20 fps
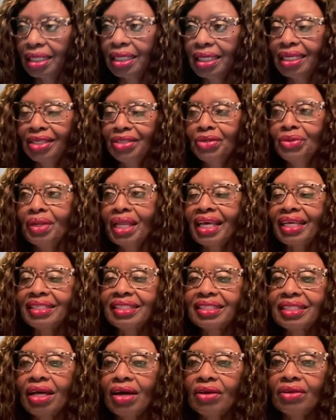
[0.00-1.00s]
And you like
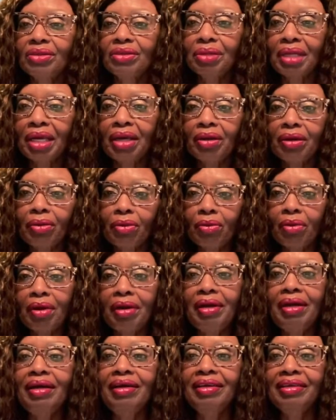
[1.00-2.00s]
stalling, you like,
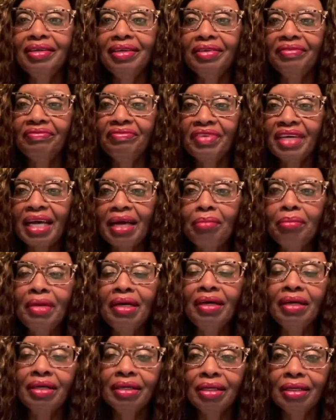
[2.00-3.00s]
forgot
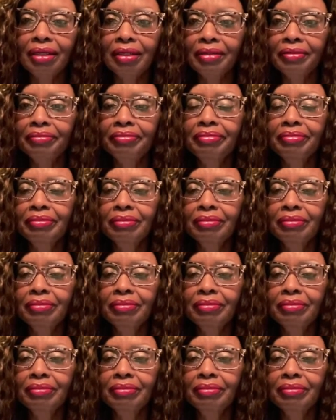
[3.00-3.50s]
my